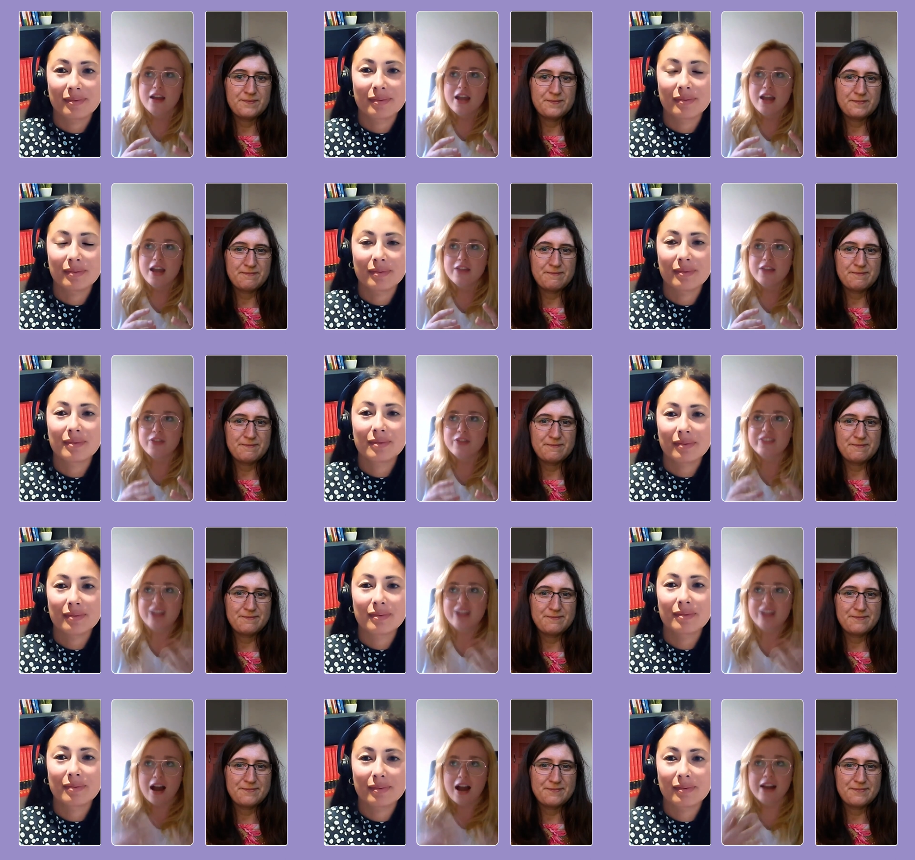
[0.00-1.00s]
Speaker 1: of...
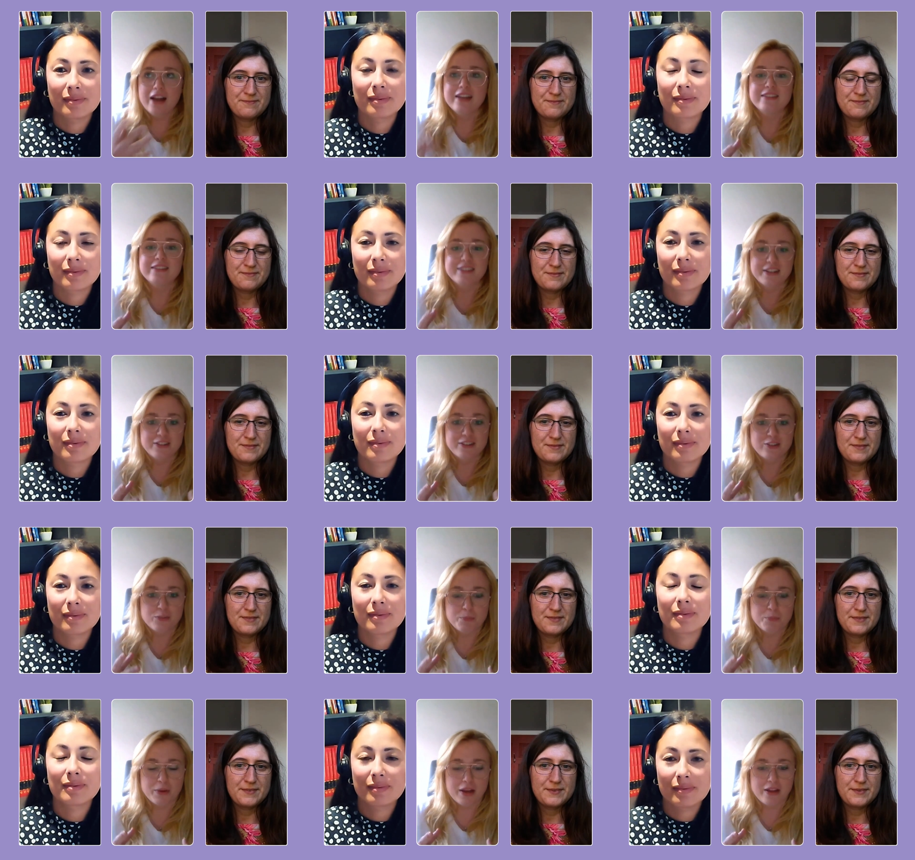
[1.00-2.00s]
There's guidance,
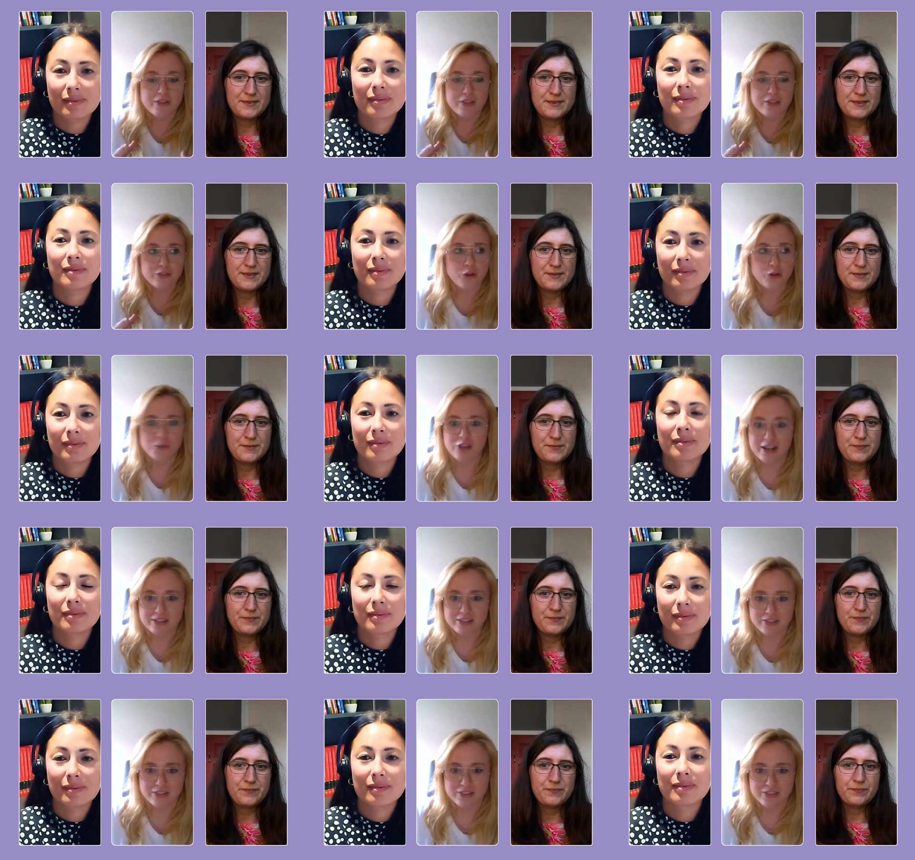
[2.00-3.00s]
but there's not as much
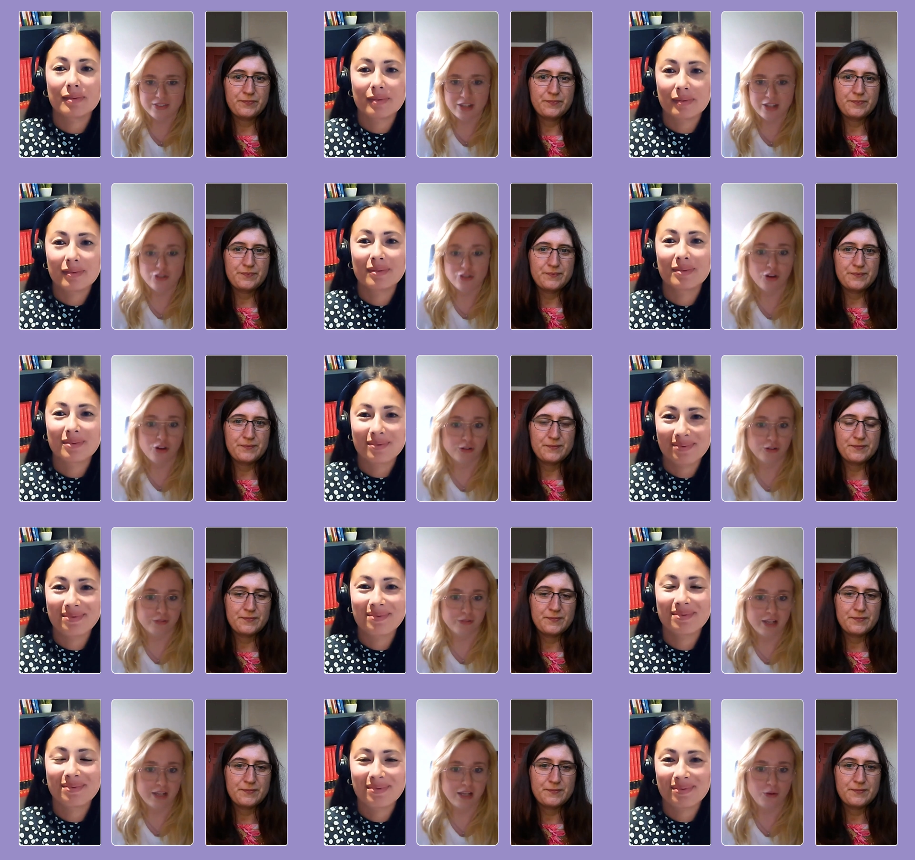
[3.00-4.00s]
guidance as, say,
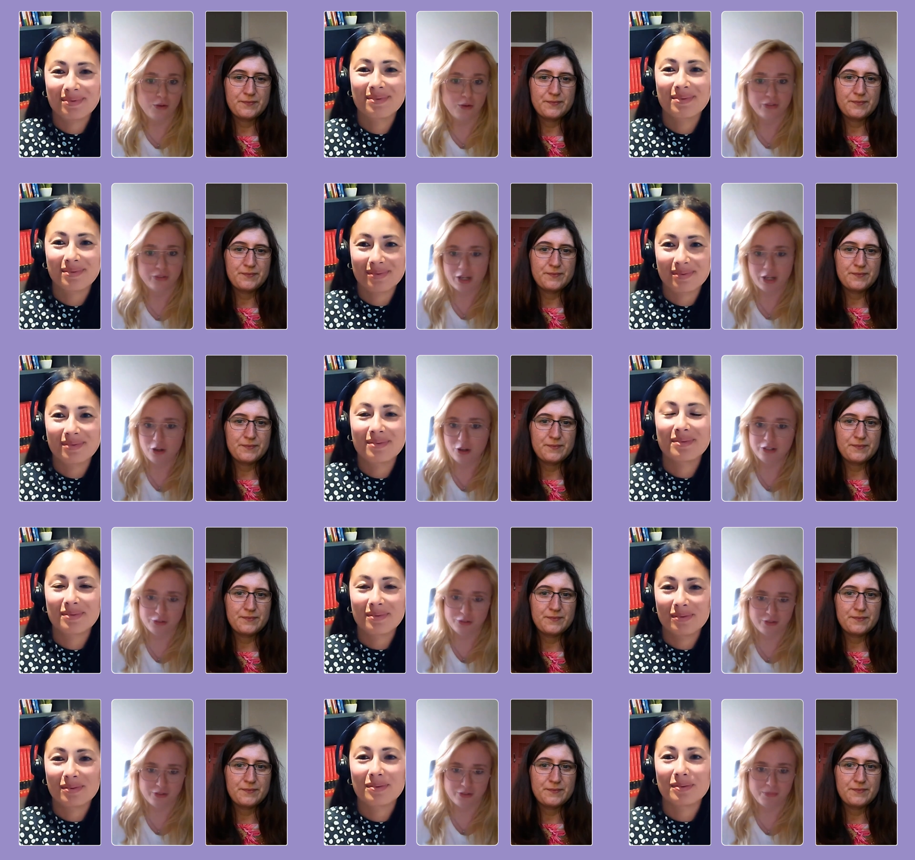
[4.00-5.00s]
geography or
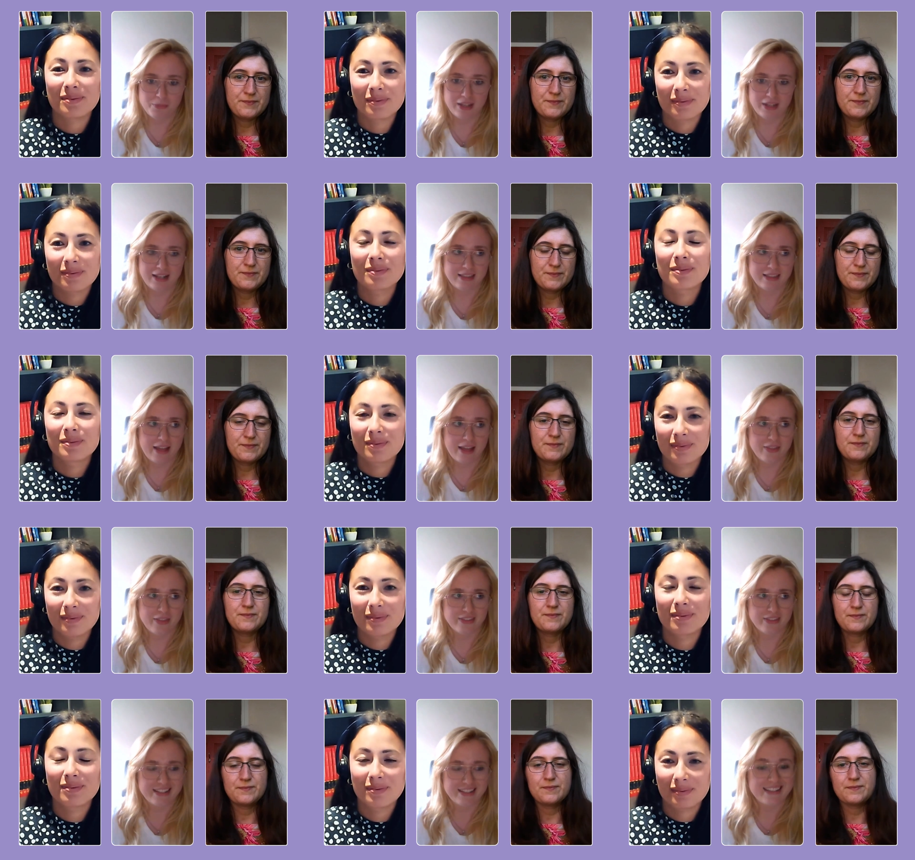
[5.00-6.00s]
psychology or something like
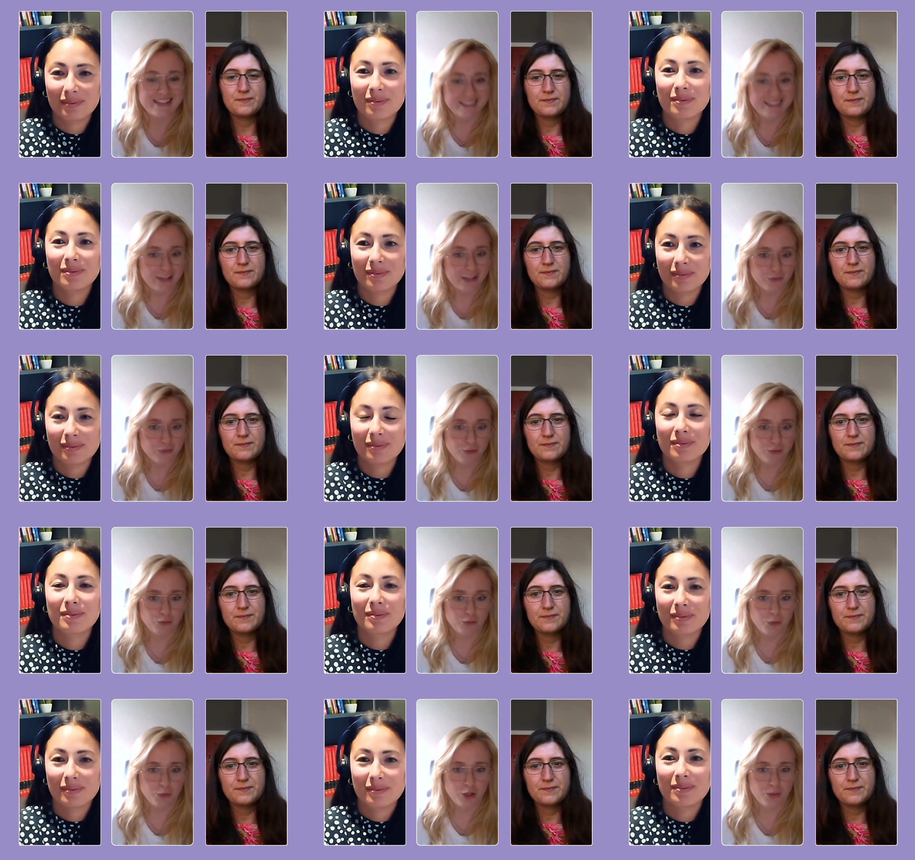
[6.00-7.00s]
that. There's a little less for
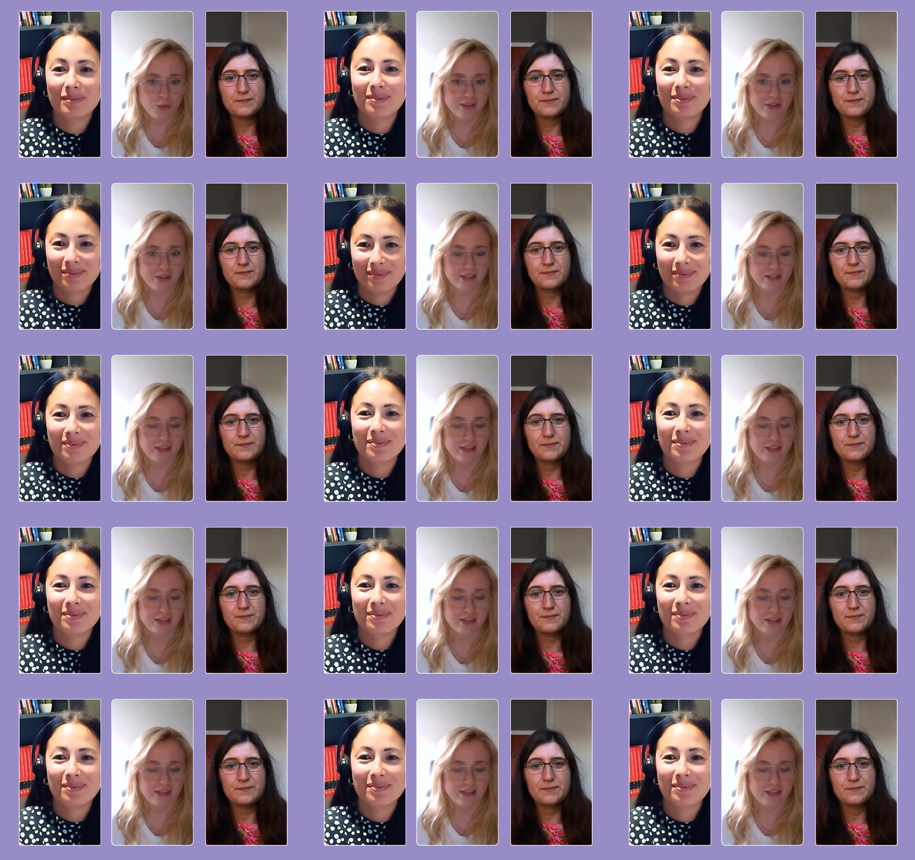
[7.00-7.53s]
you to work with.